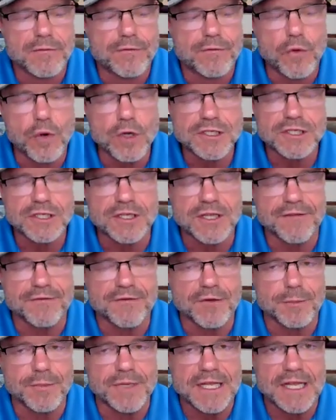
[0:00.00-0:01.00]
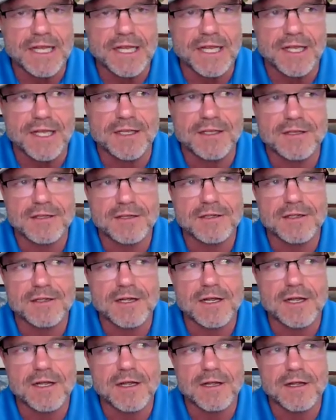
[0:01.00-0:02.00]
fortunately for me,
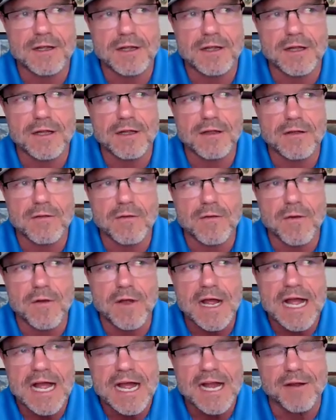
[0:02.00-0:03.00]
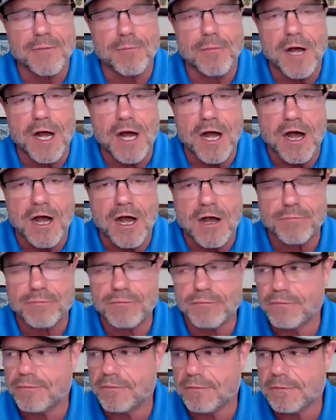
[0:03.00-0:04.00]
I had a
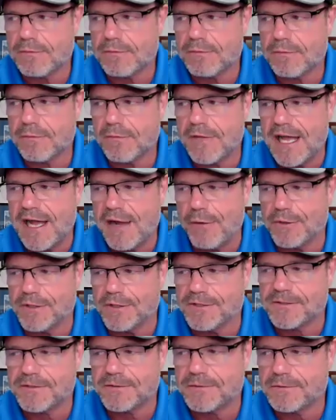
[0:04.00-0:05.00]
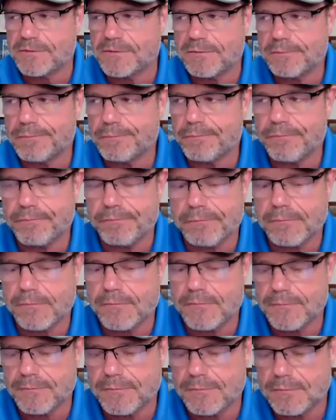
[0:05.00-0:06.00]
mom that was,
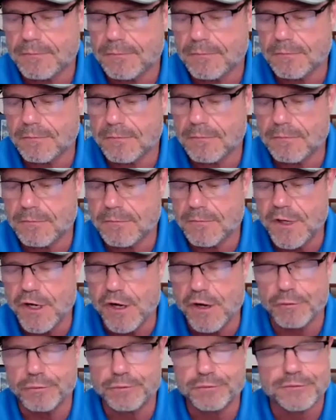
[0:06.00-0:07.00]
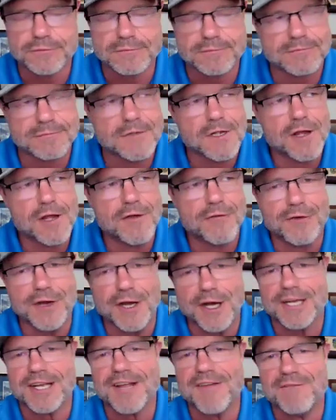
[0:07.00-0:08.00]
you know,
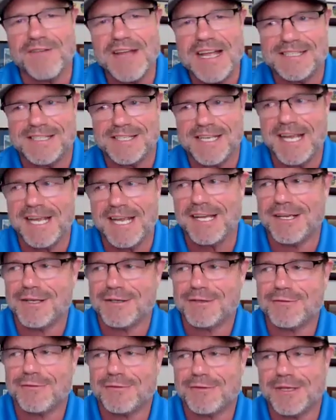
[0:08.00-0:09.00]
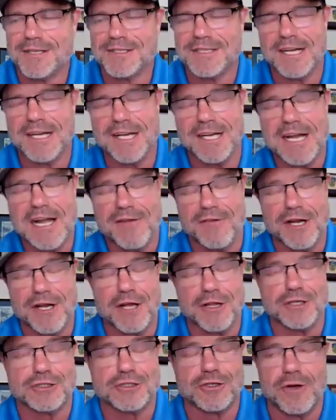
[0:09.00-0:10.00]
very convincing because I didn't have
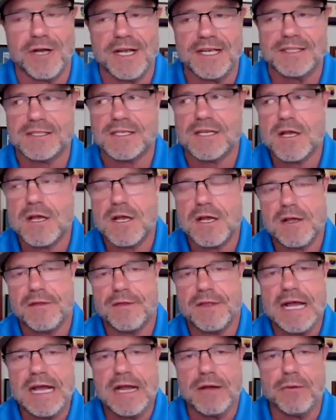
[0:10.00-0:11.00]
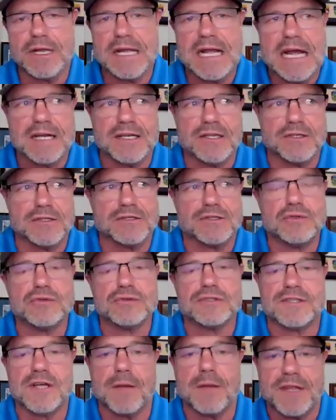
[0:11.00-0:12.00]
another choice that we had to do
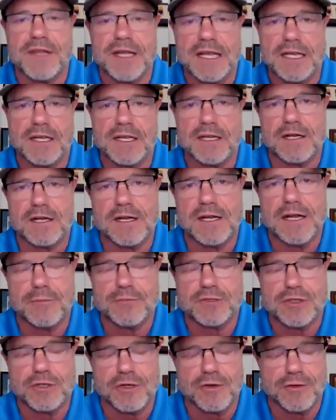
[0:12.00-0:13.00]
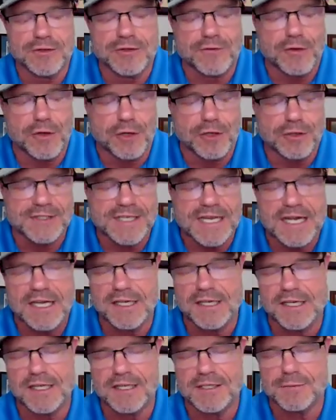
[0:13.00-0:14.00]
something. And I'm sure it was for her
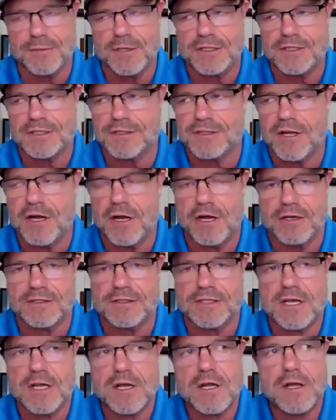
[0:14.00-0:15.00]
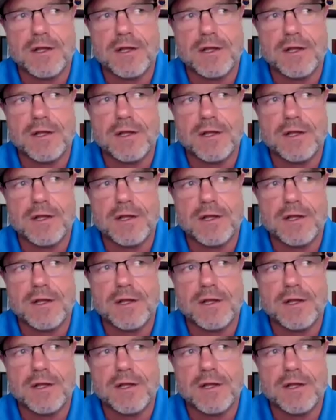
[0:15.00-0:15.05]
sanity as much as ours.